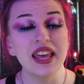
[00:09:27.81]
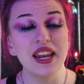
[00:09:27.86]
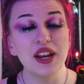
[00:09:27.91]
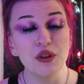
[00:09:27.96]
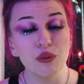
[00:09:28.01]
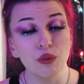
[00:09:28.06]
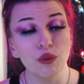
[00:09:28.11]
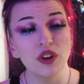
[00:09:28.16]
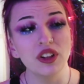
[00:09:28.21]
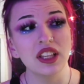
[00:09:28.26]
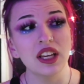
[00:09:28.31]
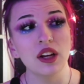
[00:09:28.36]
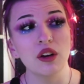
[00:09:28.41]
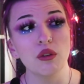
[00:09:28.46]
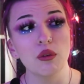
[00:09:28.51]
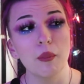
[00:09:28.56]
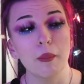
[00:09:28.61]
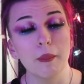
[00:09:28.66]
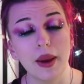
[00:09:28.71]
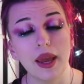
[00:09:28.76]
And it
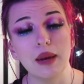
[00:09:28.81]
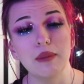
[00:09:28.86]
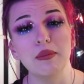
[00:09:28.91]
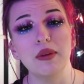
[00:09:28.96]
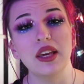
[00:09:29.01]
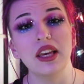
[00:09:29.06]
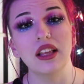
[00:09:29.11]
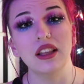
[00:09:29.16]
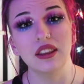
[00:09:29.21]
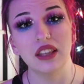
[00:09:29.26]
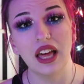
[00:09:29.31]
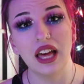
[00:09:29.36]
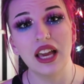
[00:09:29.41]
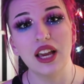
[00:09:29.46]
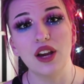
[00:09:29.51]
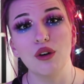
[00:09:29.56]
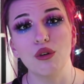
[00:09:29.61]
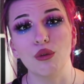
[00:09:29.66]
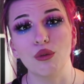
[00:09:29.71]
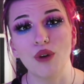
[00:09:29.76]
really made me
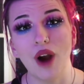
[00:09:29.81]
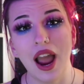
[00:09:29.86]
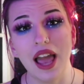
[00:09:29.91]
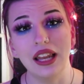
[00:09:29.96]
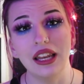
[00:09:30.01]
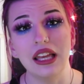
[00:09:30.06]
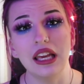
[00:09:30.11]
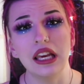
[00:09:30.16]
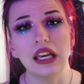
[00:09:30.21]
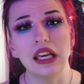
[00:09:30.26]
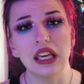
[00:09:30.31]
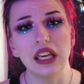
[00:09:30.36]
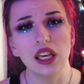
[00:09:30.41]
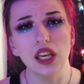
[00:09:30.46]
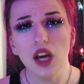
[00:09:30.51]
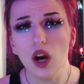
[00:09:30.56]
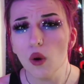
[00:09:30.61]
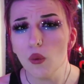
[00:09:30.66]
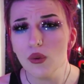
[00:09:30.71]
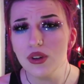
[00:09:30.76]
like Riley
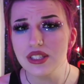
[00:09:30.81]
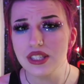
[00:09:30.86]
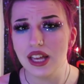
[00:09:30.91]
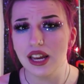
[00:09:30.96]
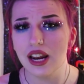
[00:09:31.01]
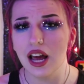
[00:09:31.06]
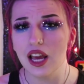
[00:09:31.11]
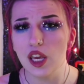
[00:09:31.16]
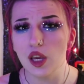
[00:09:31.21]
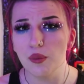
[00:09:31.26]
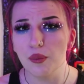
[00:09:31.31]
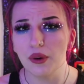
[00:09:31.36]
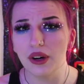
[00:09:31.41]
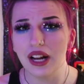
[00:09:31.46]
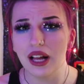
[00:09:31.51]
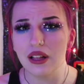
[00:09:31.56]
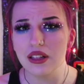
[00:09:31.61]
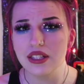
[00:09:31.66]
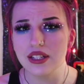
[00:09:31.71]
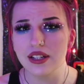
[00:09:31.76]
Keough. Is that how you
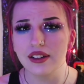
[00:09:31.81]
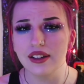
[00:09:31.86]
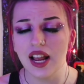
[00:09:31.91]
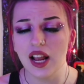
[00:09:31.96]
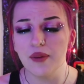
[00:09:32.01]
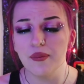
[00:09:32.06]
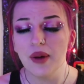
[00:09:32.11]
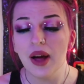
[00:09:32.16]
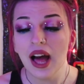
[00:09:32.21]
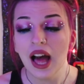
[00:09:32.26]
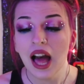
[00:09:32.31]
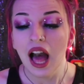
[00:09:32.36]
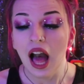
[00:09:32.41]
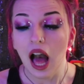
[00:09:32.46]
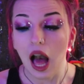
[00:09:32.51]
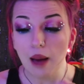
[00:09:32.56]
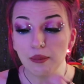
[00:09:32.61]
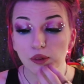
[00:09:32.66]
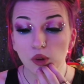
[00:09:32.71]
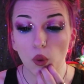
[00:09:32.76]
pronounce her name?
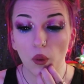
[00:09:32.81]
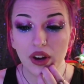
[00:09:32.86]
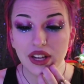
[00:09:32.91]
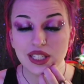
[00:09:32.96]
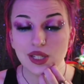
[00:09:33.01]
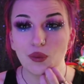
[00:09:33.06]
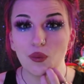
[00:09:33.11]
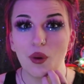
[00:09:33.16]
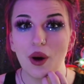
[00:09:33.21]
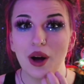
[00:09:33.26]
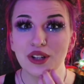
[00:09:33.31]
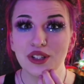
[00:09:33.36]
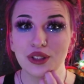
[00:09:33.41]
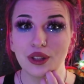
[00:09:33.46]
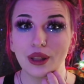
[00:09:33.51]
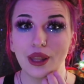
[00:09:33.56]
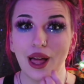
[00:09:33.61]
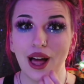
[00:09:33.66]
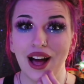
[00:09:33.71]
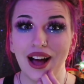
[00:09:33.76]
I'm going to watch The
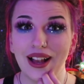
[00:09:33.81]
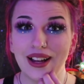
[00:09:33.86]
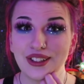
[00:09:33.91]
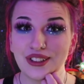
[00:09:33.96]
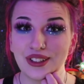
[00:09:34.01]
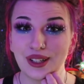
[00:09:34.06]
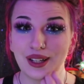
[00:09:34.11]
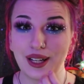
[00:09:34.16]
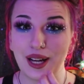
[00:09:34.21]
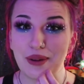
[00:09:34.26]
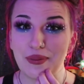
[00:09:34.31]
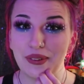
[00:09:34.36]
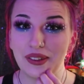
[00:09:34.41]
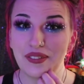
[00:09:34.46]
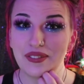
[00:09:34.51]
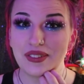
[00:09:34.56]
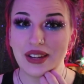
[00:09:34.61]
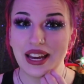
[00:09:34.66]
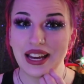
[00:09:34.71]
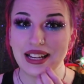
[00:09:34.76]
Lodge in a couple
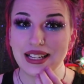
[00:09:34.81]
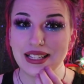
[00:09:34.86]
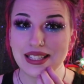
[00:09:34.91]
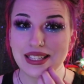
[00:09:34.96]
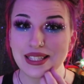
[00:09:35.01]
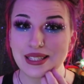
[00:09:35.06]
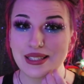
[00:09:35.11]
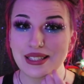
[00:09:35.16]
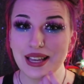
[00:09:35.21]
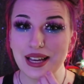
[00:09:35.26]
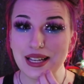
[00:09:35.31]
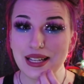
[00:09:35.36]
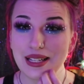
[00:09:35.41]
of days.